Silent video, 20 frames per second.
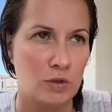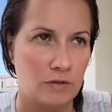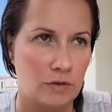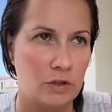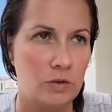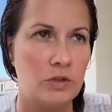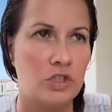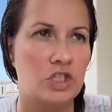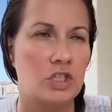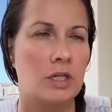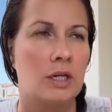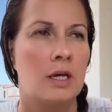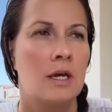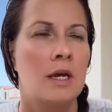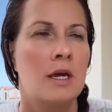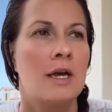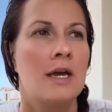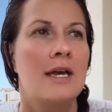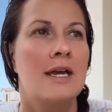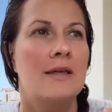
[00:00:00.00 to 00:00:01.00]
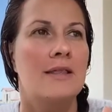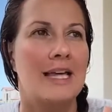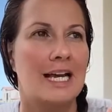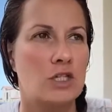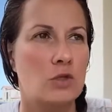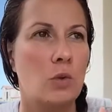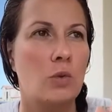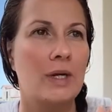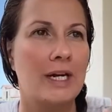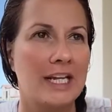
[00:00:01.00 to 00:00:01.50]
of illusion.
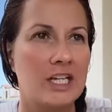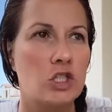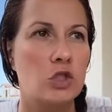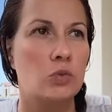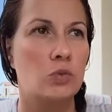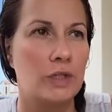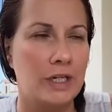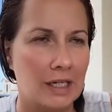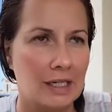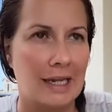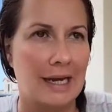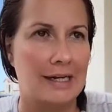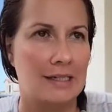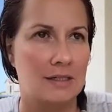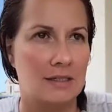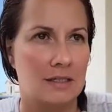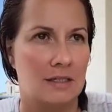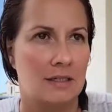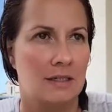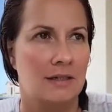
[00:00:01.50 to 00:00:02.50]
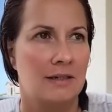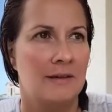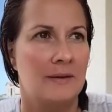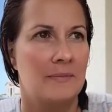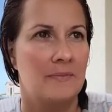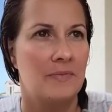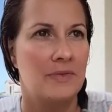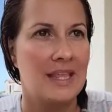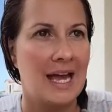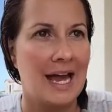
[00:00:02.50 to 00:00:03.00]
That's what we need to realize
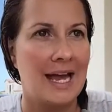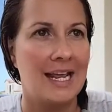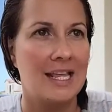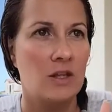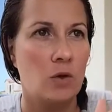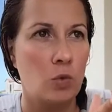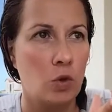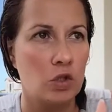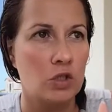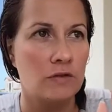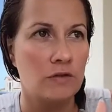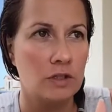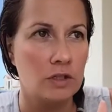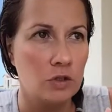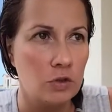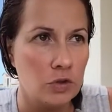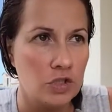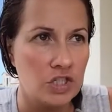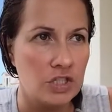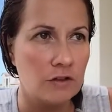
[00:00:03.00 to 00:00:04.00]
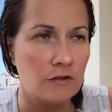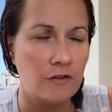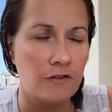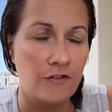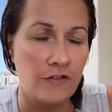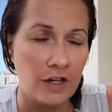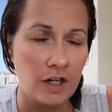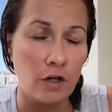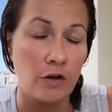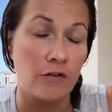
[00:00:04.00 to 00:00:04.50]
that in the world of illusion,
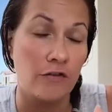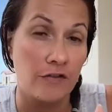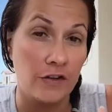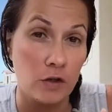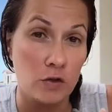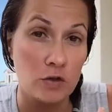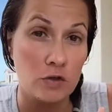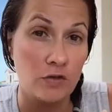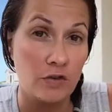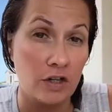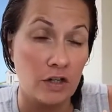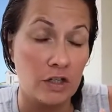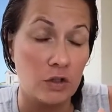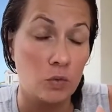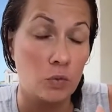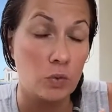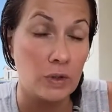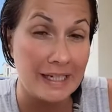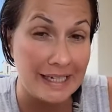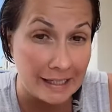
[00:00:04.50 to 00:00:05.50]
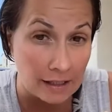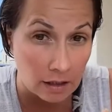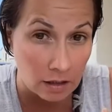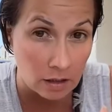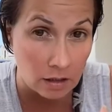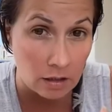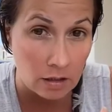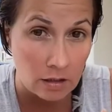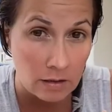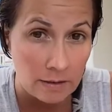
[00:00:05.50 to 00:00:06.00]
fear feels very
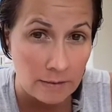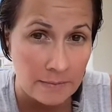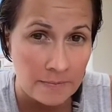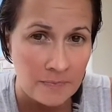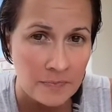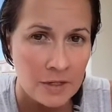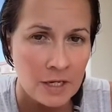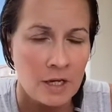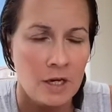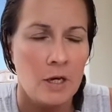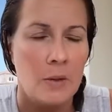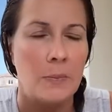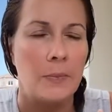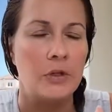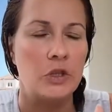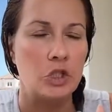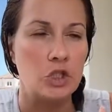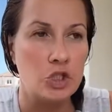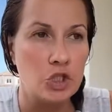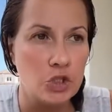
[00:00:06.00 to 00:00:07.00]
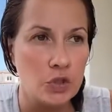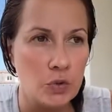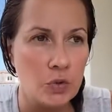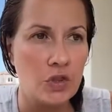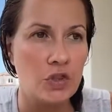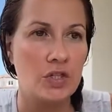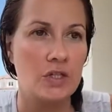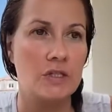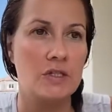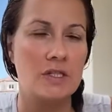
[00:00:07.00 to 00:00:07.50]
real. But the
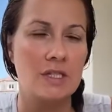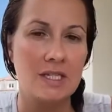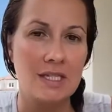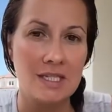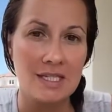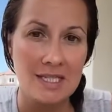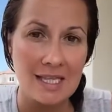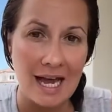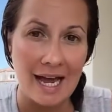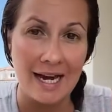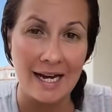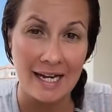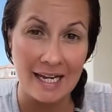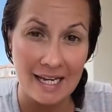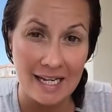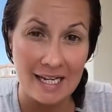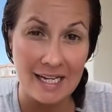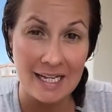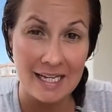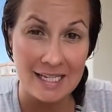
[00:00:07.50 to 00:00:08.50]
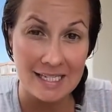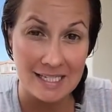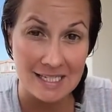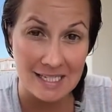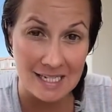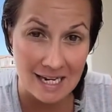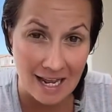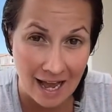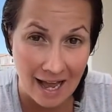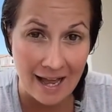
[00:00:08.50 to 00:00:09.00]
truth is, is that it is
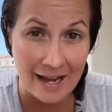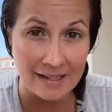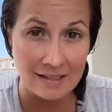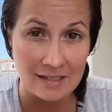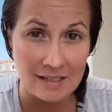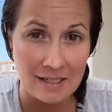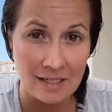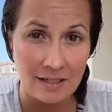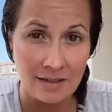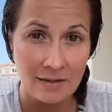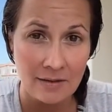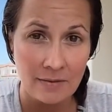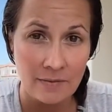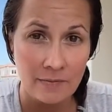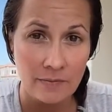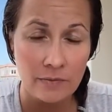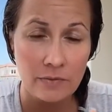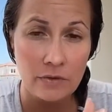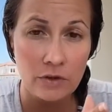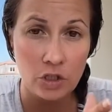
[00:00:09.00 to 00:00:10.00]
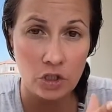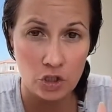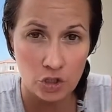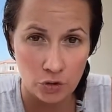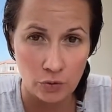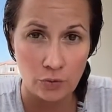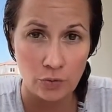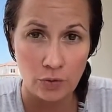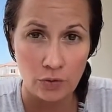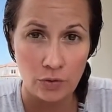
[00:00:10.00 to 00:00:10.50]
not the
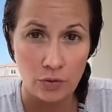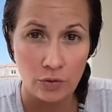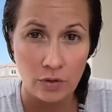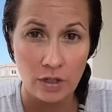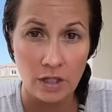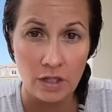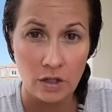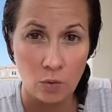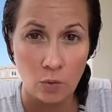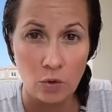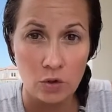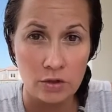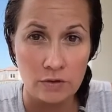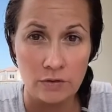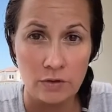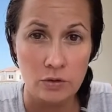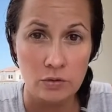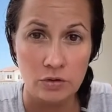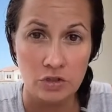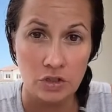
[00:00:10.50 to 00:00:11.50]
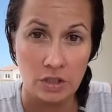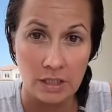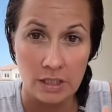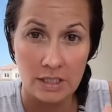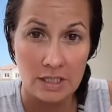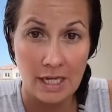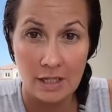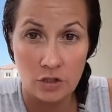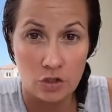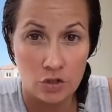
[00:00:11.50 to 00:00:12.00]
truth in the world of illusion.
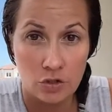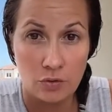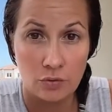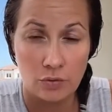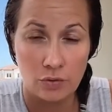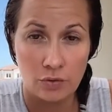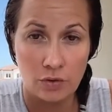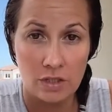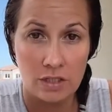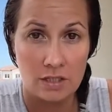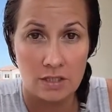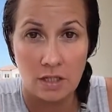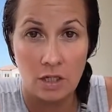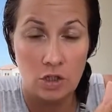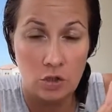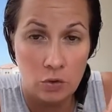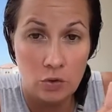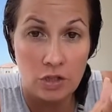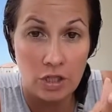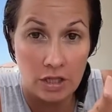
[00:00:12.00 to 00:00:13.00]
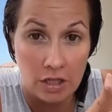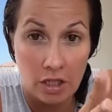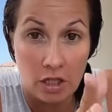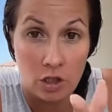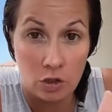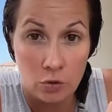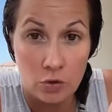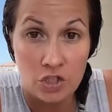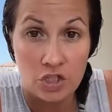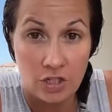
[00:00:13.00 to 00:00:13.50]
It's not the truth. It's the, in the
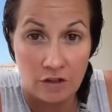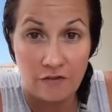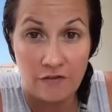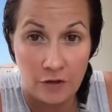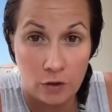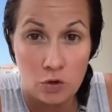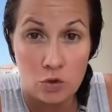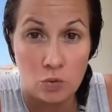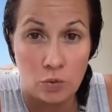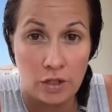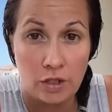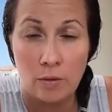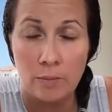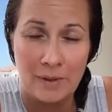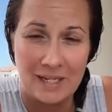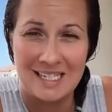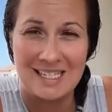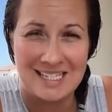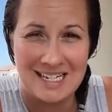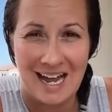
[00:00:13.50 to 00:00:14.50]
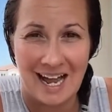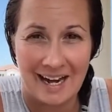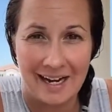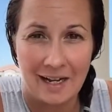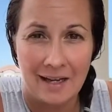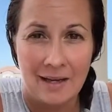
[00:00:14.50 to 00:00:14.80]
illusion it feels real, but it's not.